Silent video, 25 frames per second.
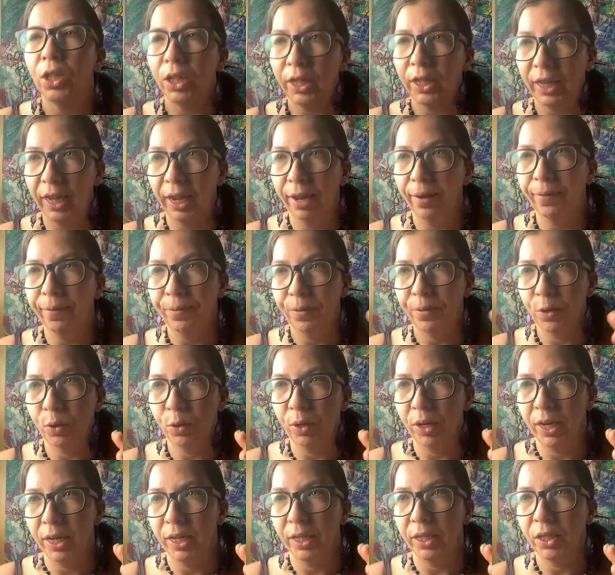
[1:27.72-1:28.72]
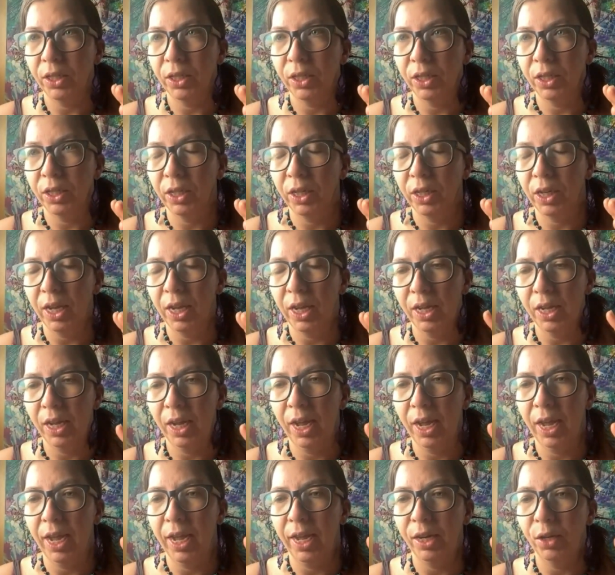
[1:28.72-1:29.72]
to get focused
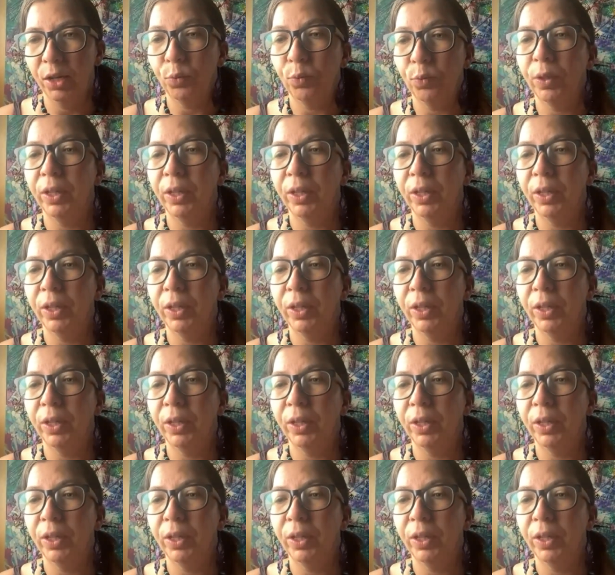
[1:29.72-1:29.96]
and